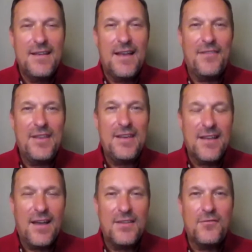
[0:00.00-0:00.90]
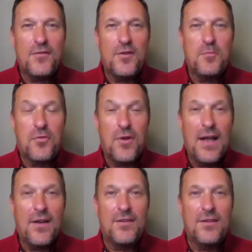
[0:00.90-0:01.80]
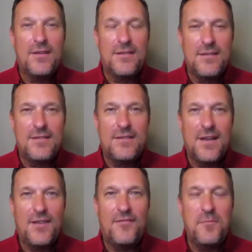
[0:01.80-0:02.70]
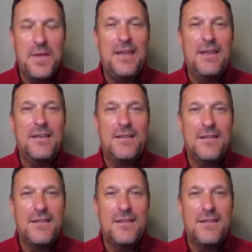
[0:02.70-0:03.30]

I think God is very proud of me,